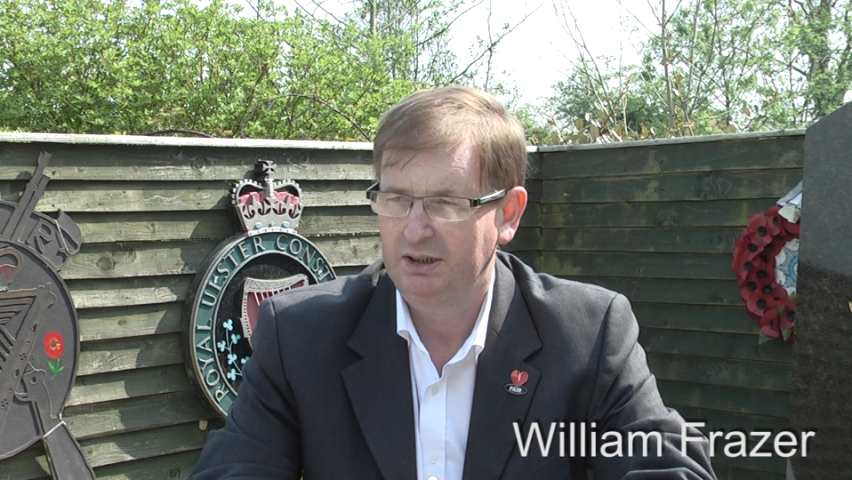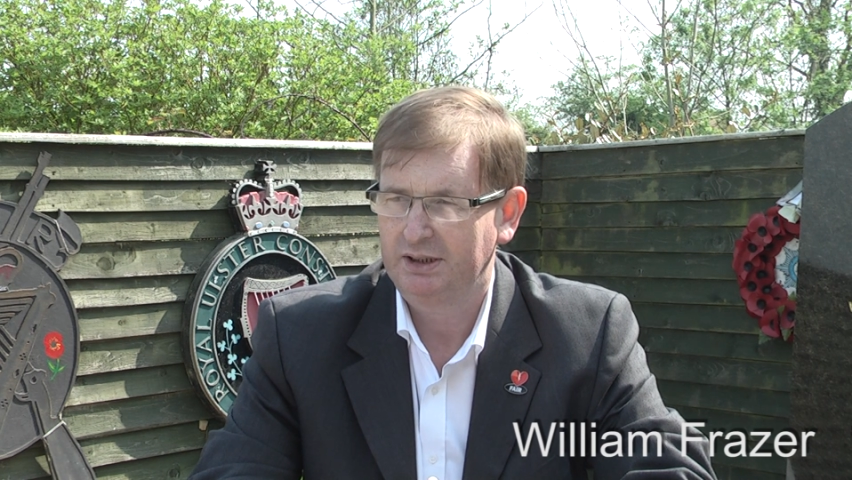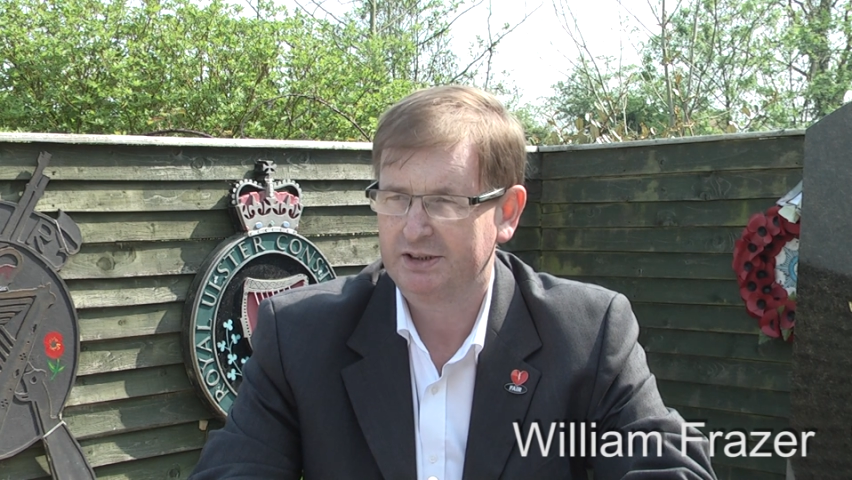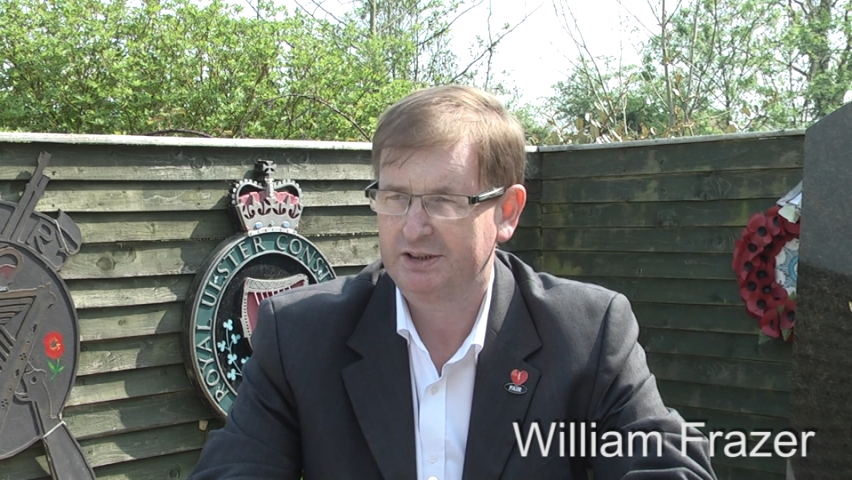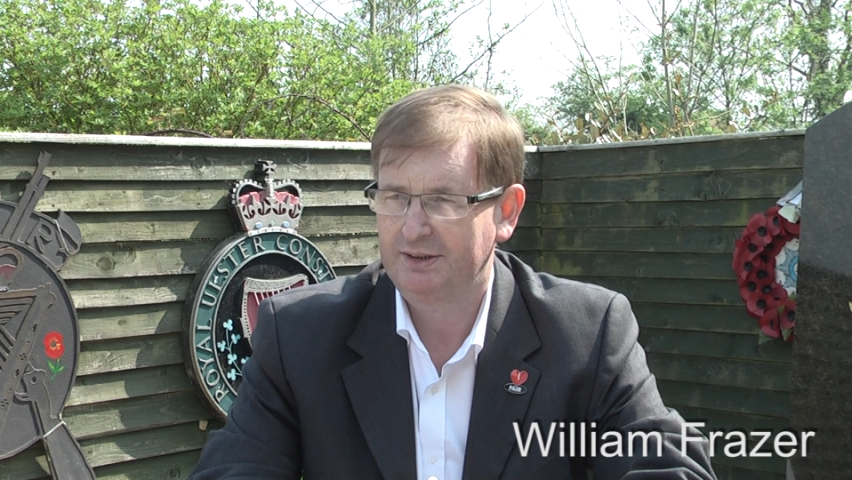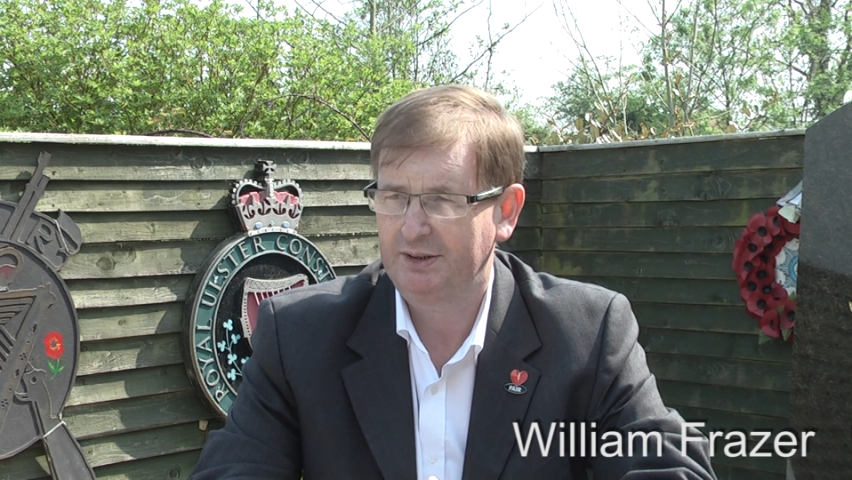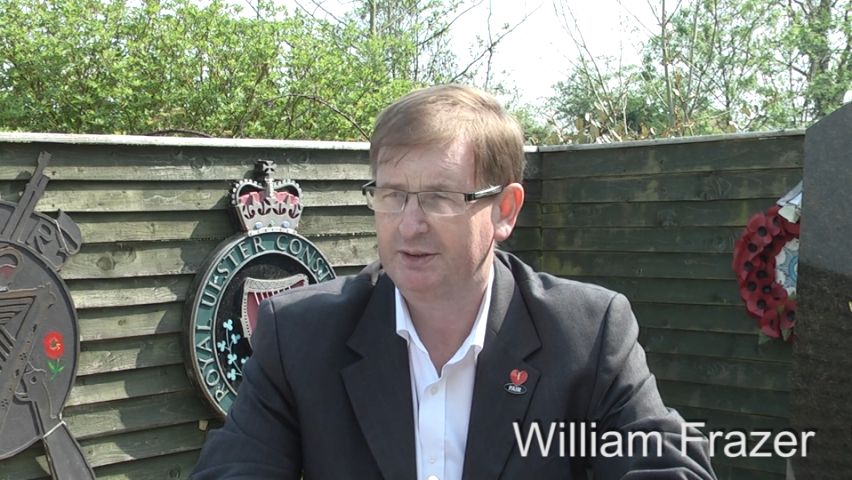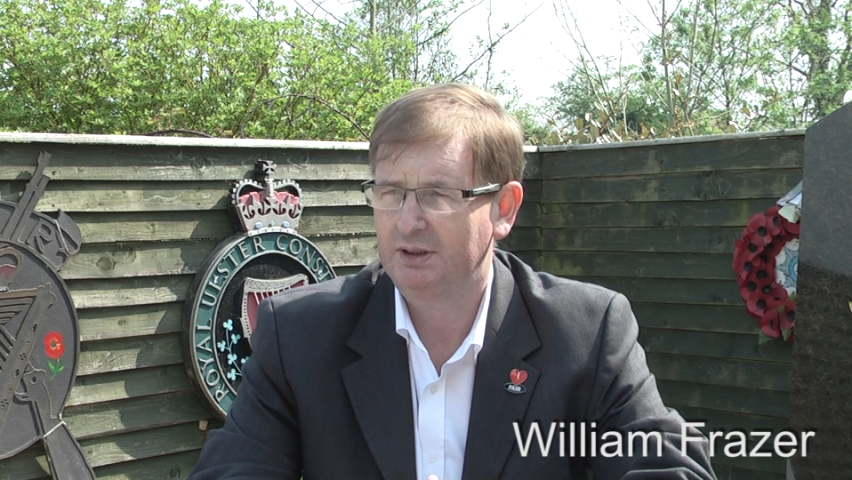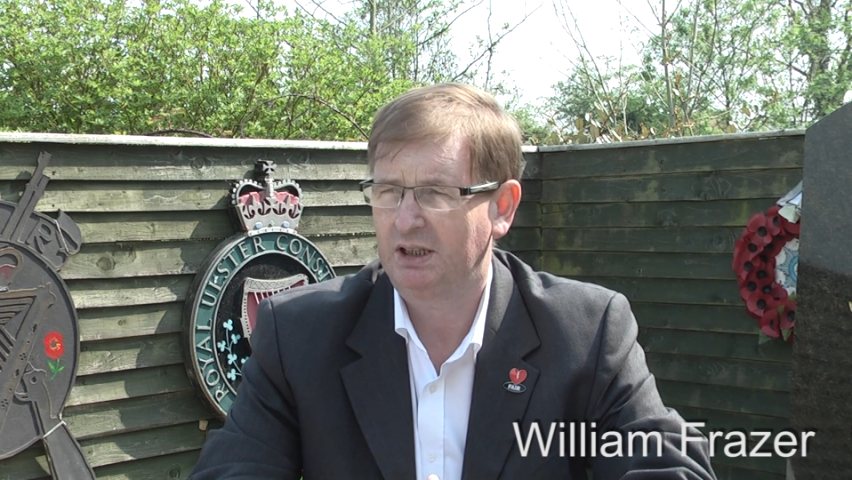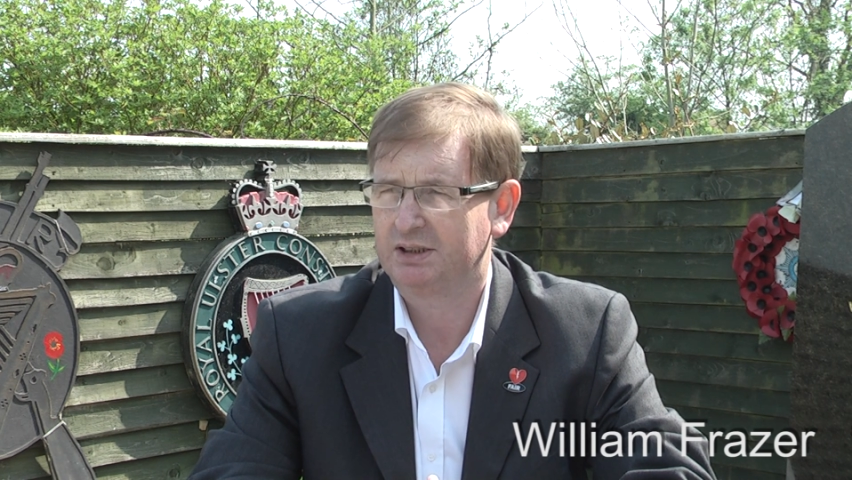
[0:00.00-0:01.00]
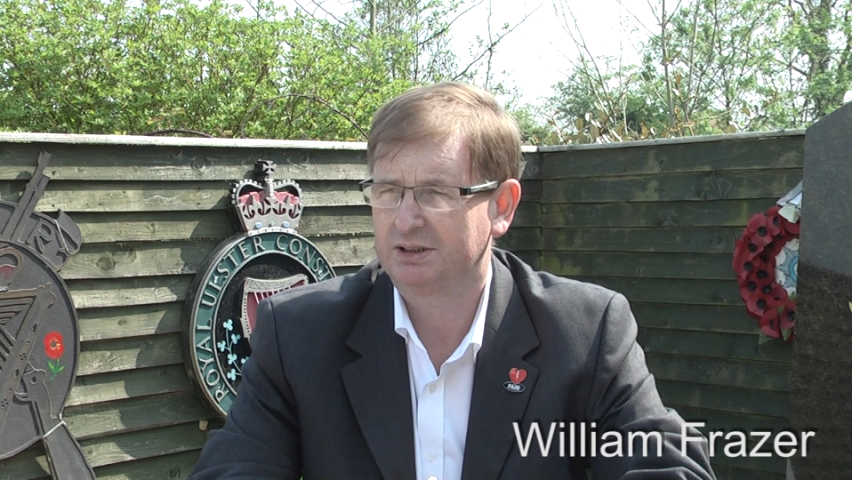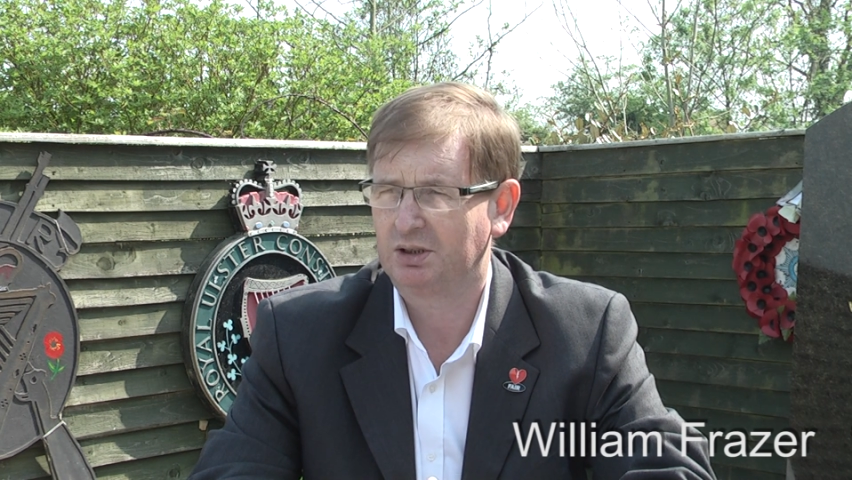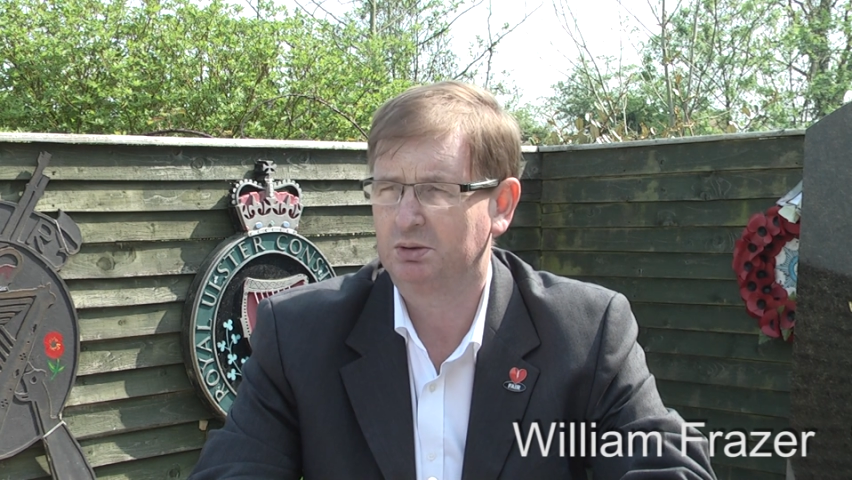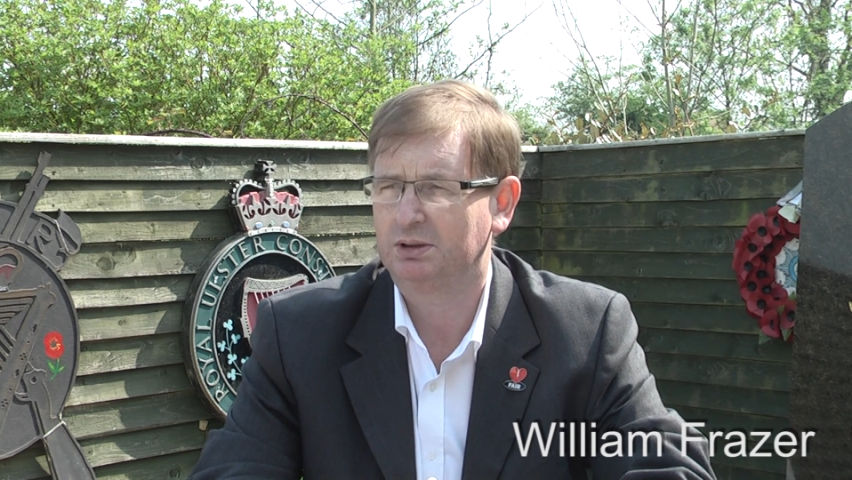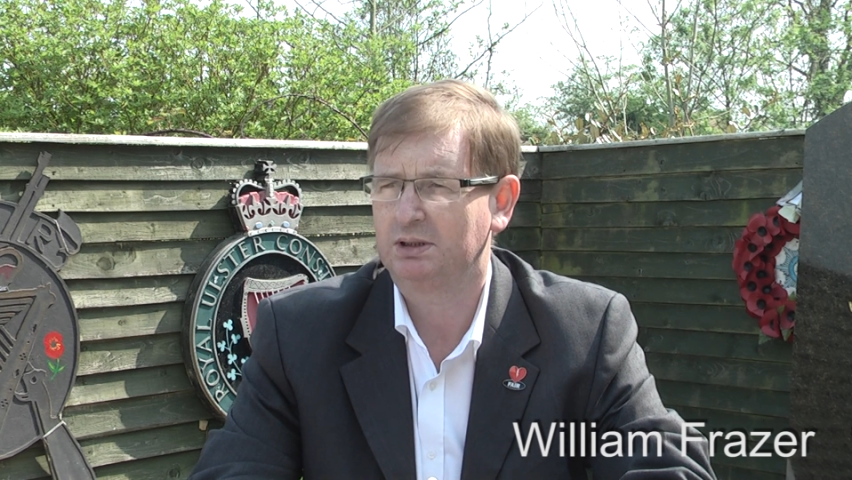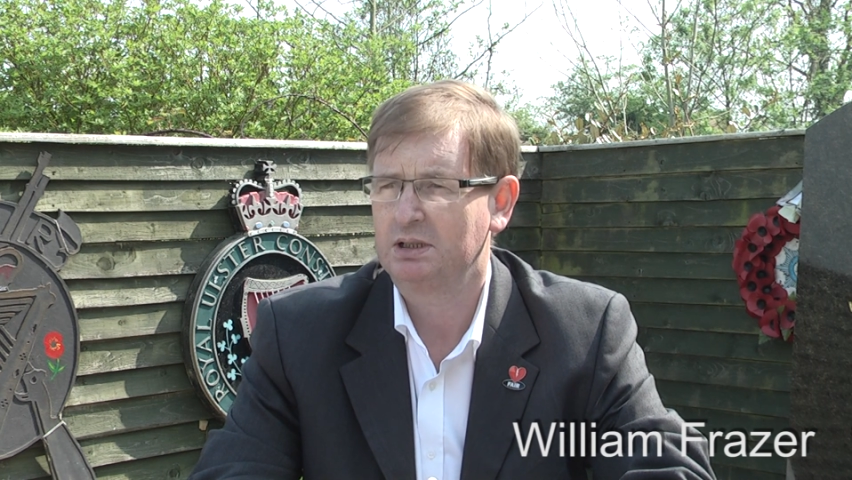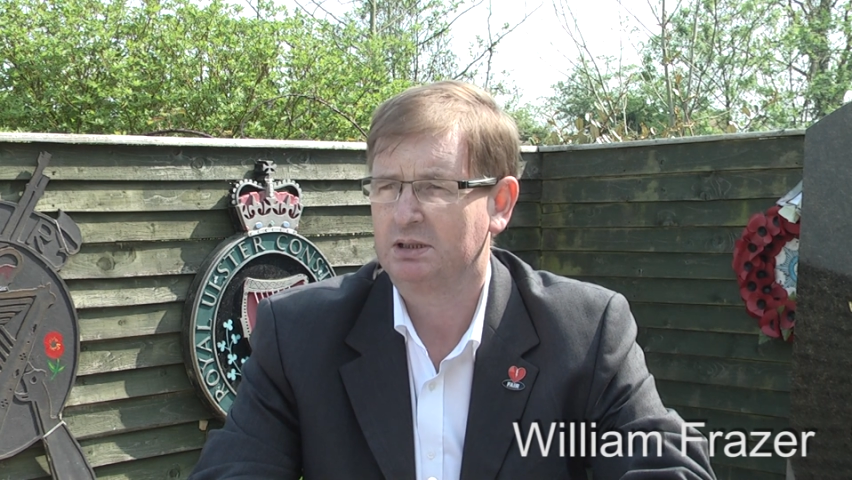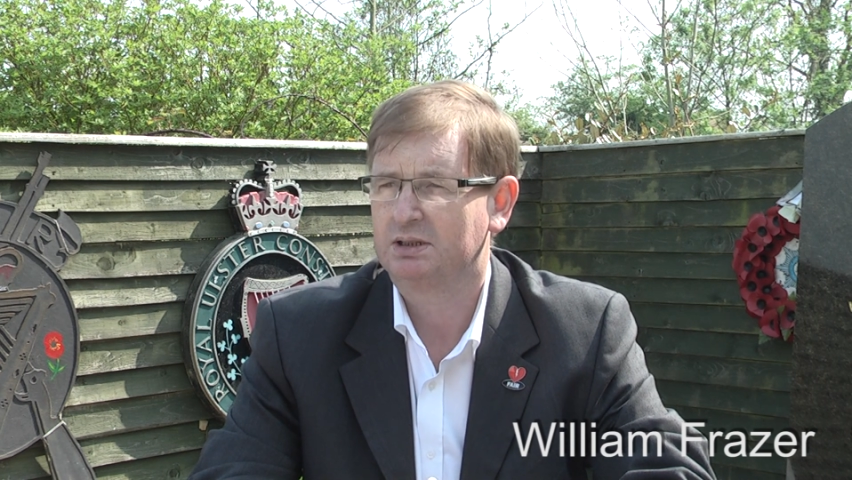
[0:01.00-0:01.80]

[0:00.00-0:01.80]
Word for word: It is another and total